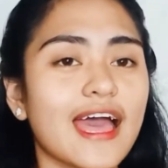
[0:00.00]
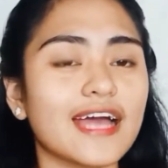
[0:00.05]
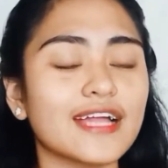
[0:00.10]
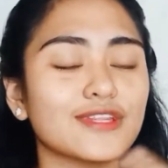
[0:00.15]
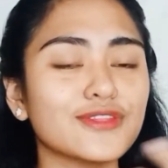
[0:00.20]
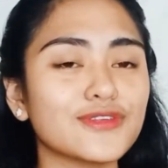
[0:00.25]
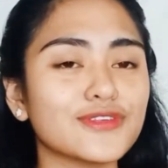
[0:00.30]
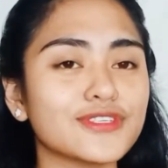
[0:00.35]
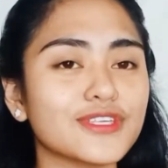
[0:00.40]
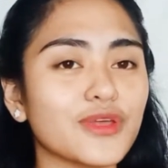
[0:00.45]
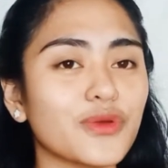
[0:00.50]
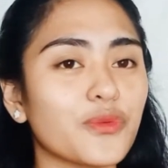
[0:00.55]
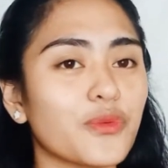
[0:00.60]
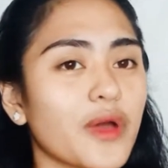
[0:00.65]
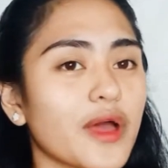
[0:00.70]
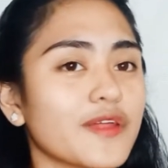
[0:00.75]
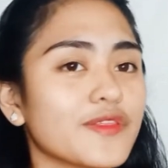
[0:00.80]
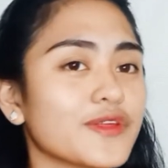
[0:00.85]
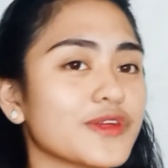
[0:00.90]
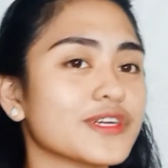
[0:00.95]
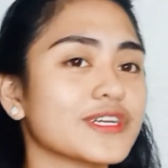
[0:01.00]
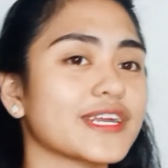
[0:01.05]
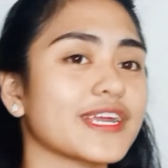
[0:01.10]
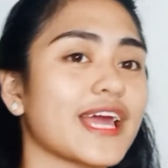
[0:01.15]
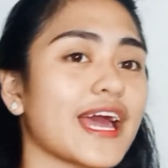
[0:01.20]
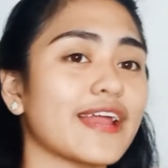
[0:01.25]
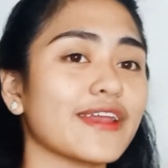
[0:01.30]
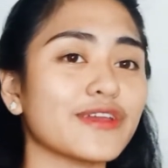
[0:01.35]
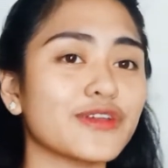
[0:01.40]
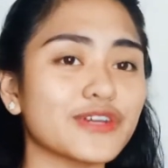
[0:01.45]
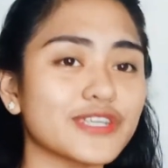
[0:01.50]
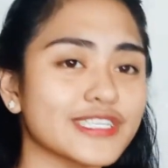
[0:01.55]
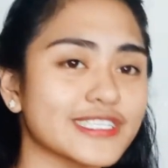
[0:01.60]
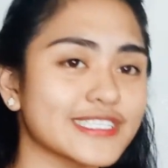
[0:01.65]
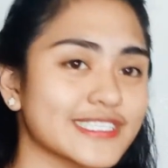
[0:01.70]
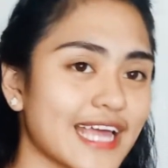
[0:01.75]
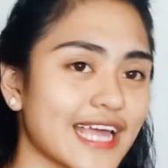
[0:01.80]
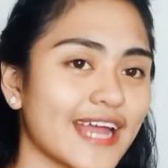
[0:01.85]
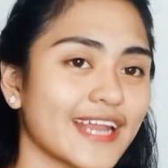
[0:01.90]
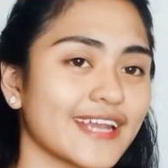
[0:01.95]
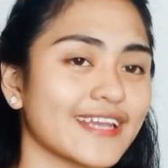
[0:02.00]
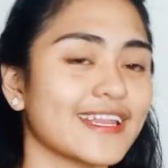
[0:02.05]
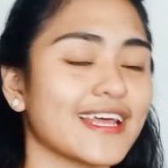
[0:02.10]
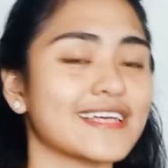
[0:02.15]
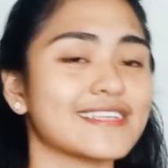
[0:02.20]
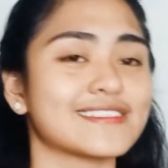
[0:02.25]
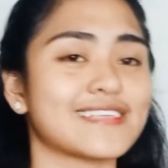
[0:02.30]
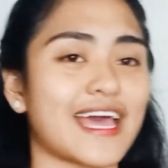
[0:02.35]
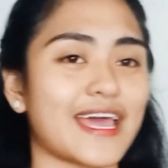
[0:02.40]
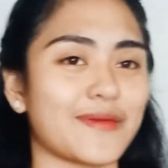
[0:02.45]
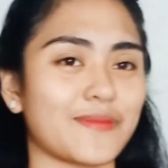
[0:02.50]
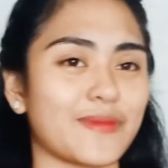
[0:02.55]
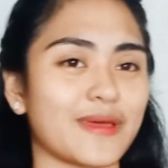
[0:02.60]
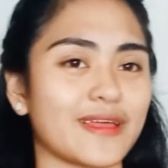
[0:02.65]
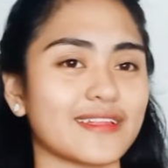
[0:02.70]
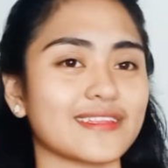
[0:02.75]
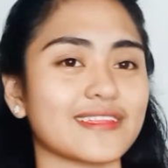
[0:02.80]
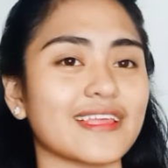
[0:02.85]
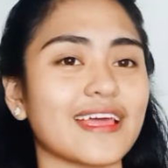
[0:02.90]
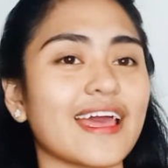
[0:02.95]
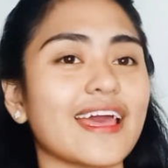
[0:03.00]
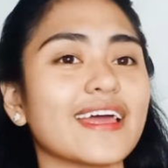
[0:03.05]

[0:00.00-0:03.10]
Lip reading: and to see whether they understand the assignment.